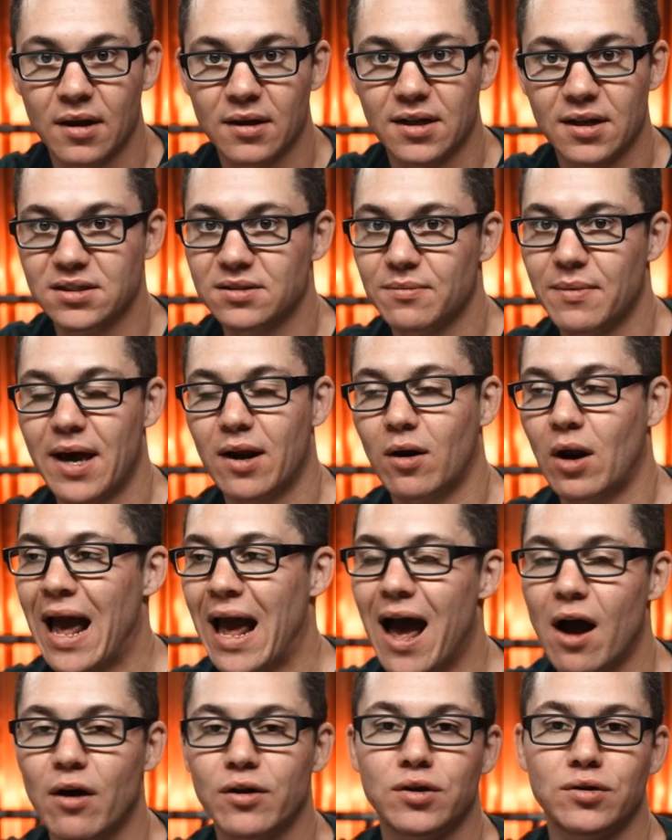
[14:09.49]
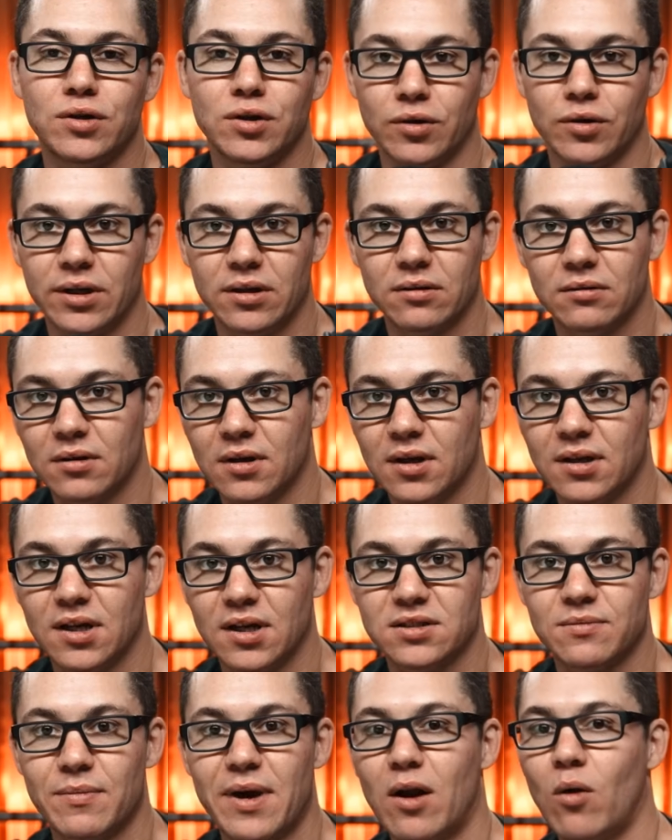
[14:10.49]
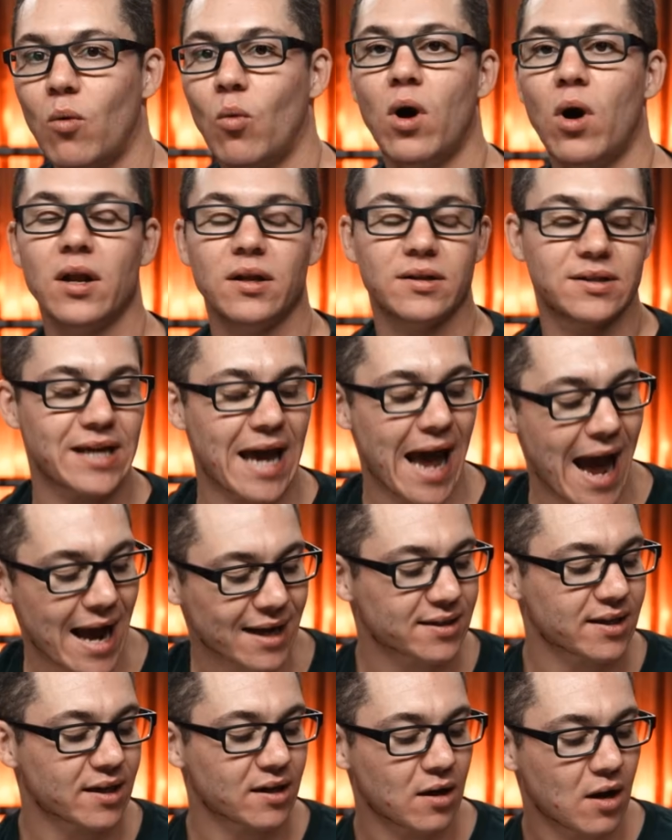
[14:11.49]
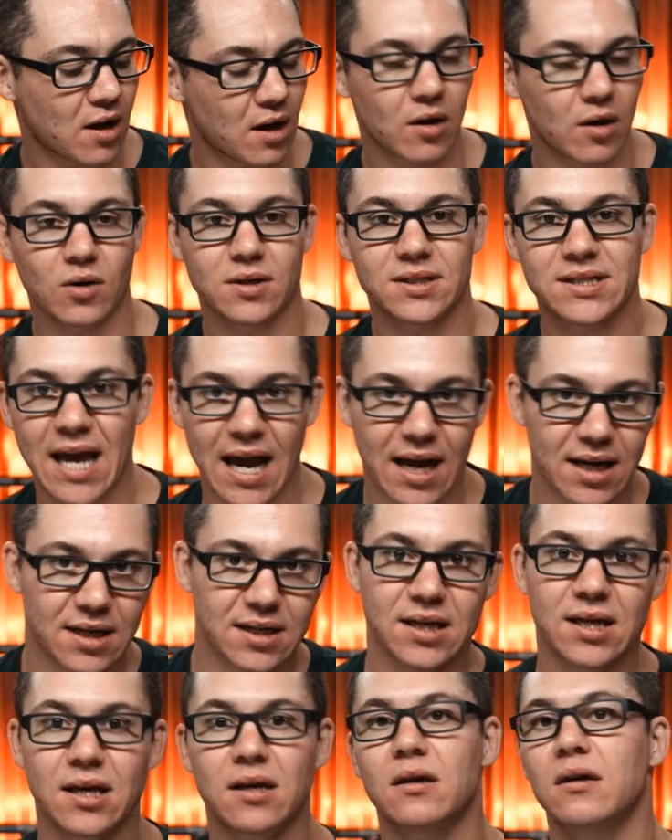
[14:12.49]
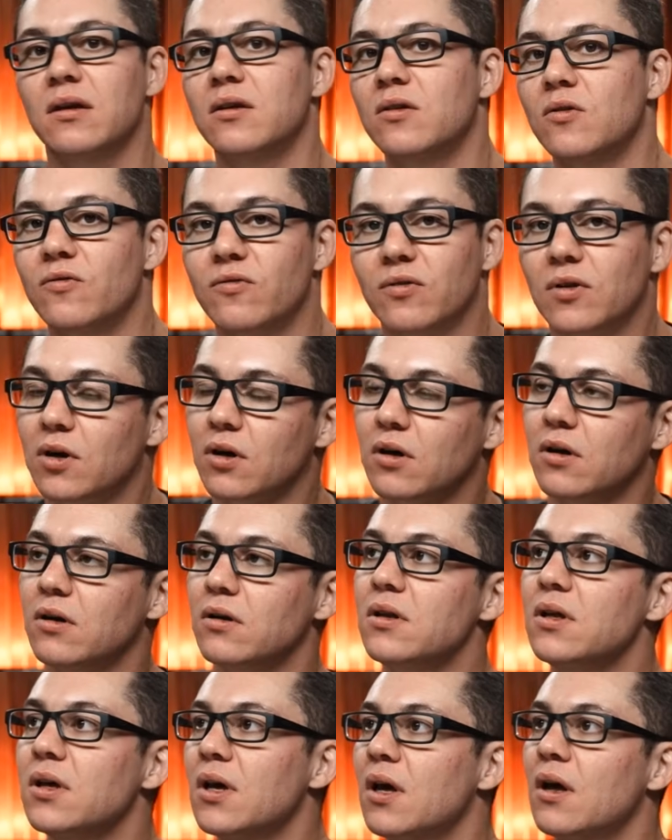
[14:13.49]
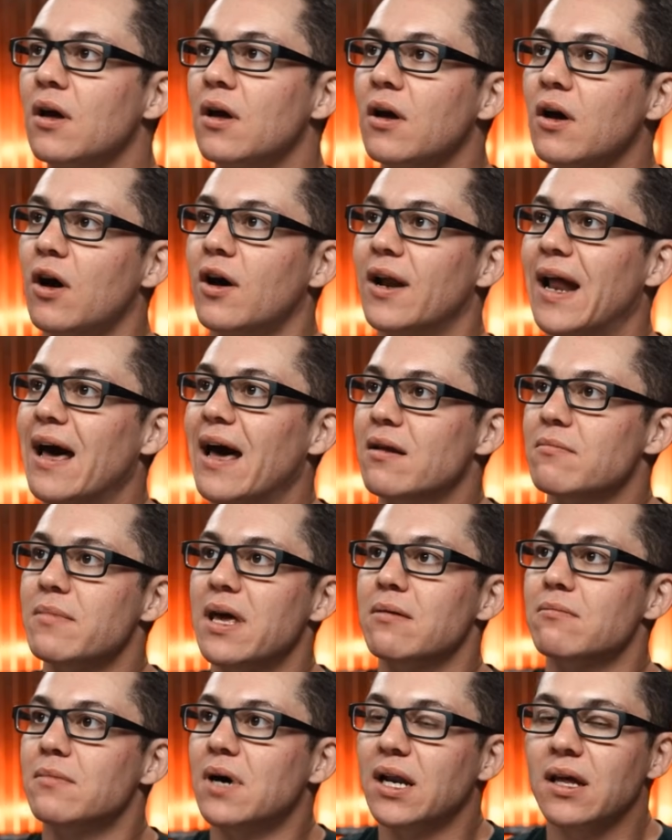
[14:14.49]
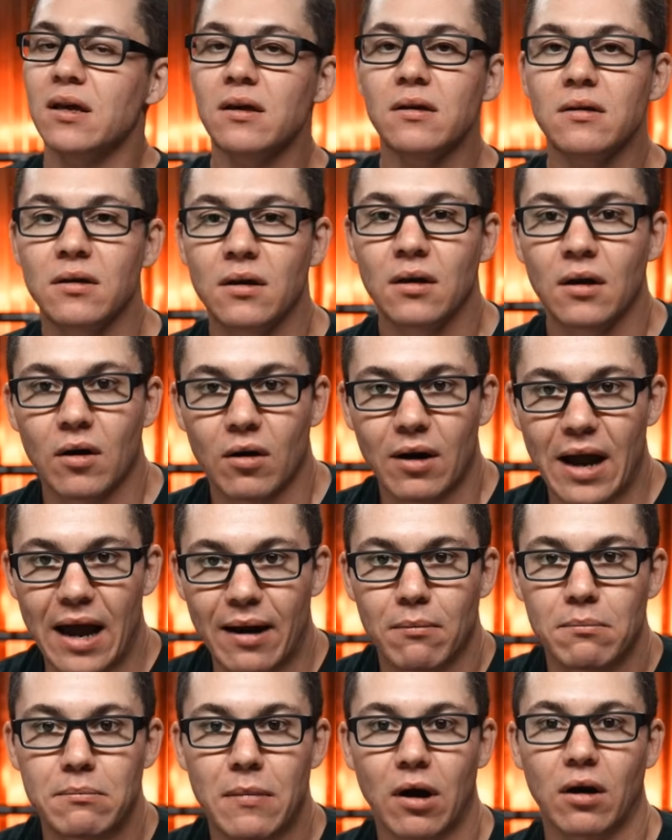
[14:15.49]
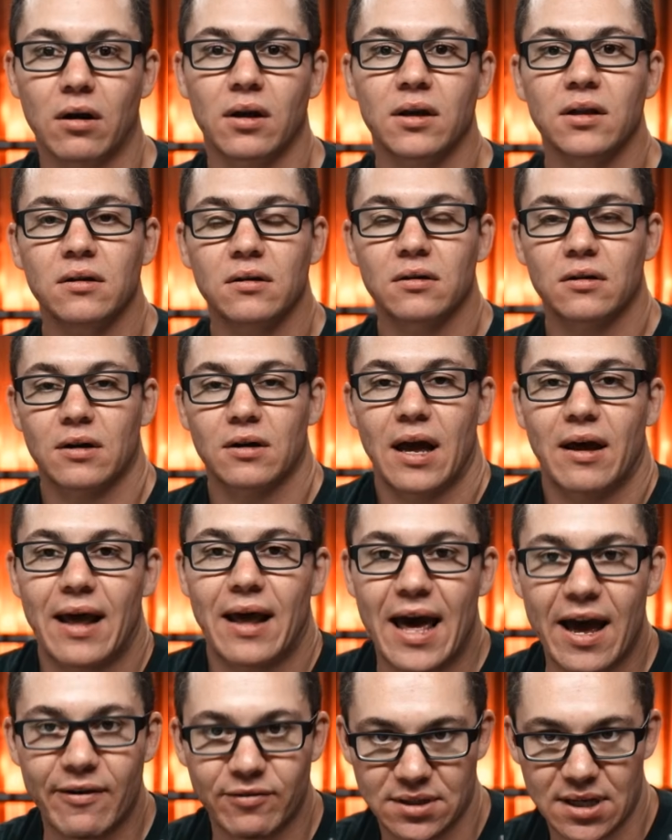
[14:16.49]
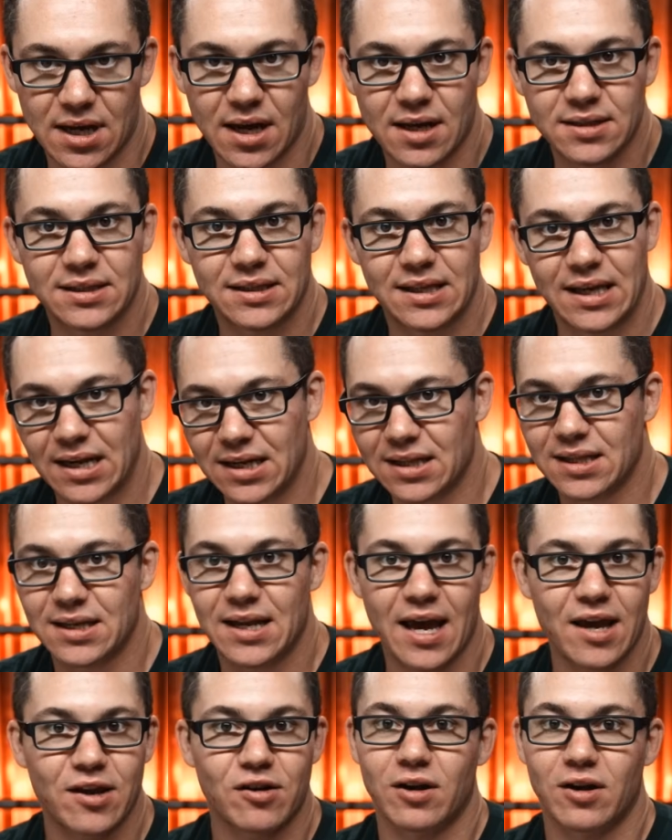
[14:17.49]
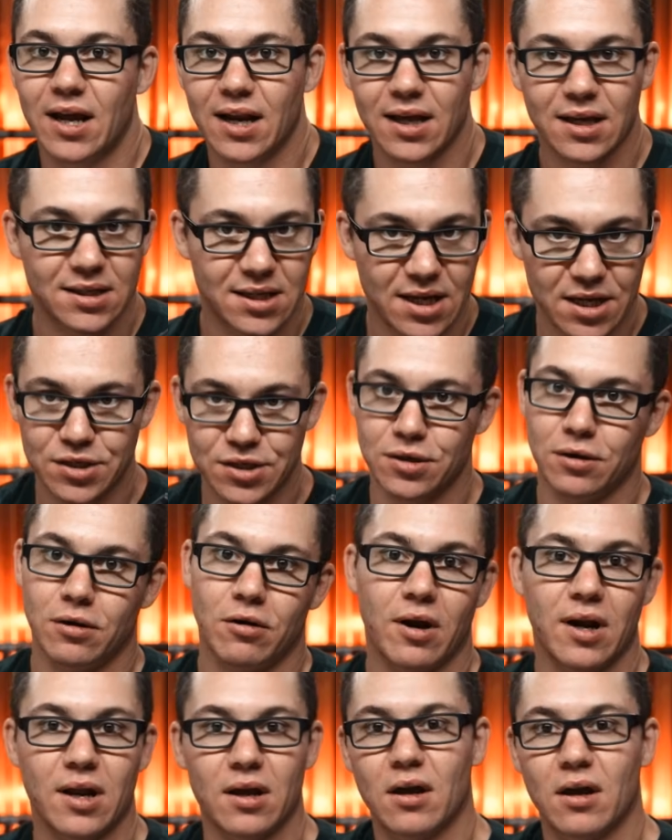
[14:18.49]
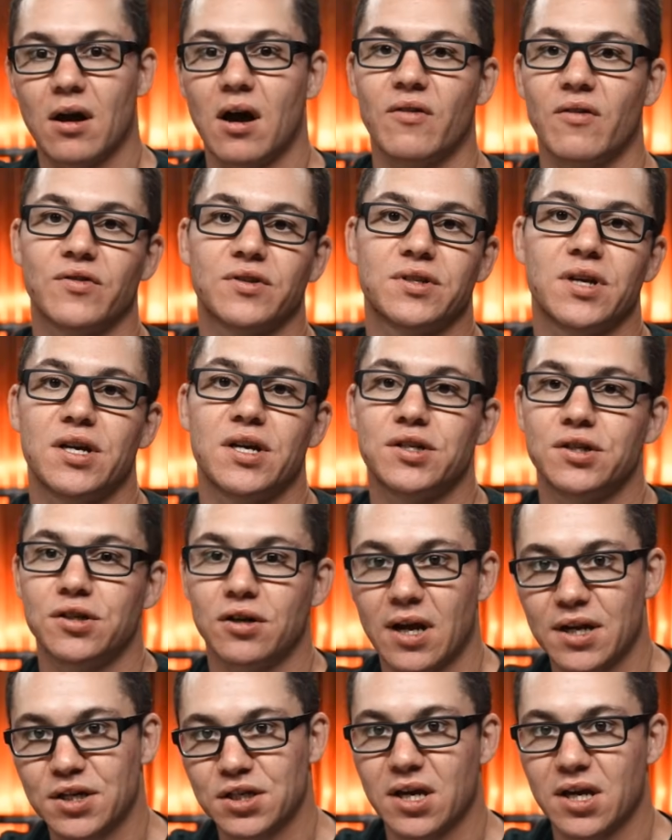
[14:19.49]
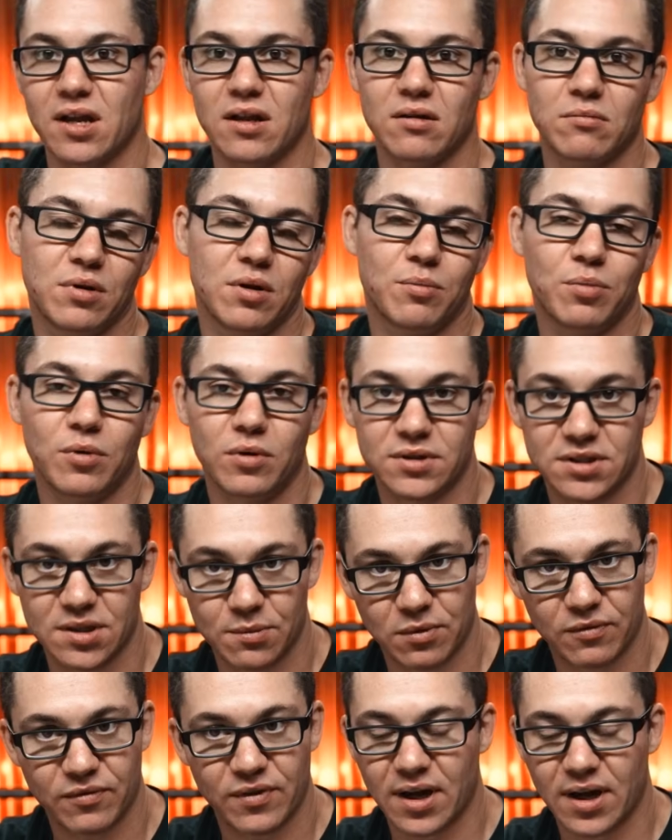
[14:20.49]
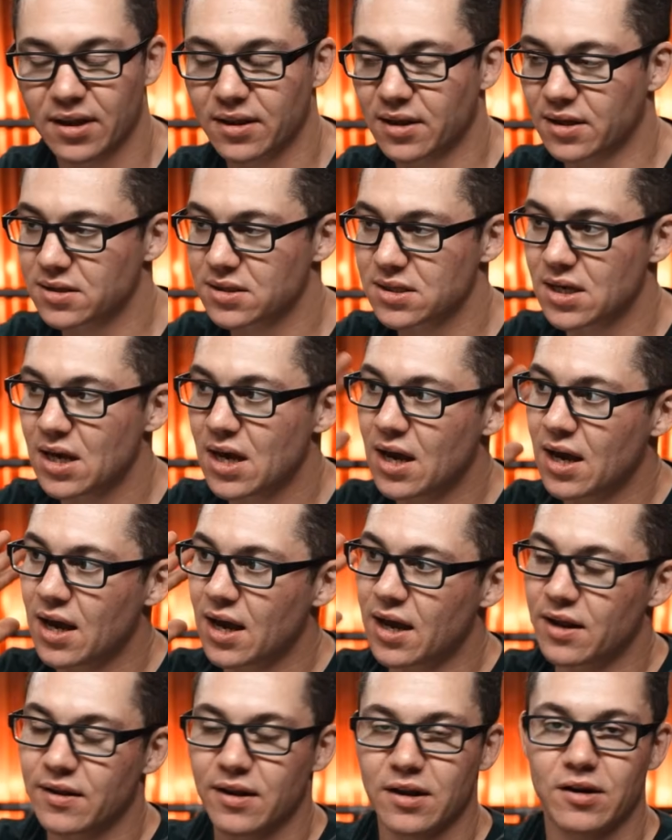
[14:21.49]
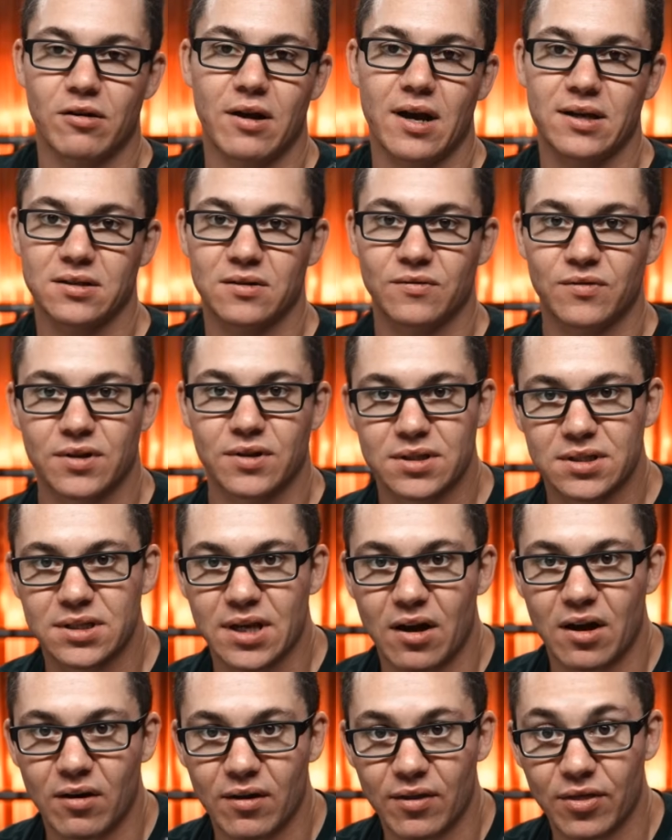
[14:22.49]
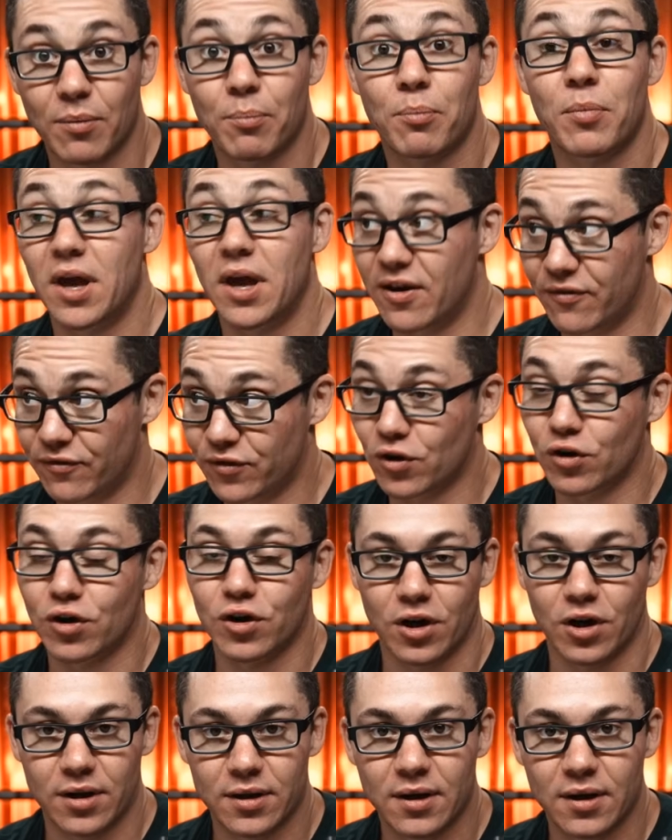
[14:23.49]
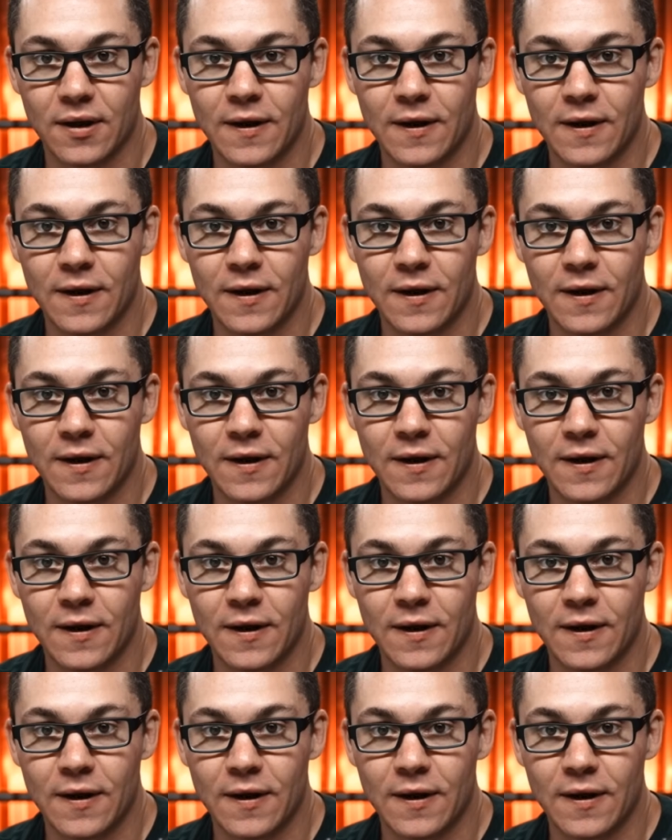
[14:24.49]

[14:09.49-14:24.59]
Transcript: Doesn't matter how you do it. Doesn't matter what tactic or technique you've learned on how to make money, or how to market, or how to advertise. At the end of the day, you're getting attention, you're creating a conversation, you're educating people and simplifying things, and then you're asking for the sale, if you're good.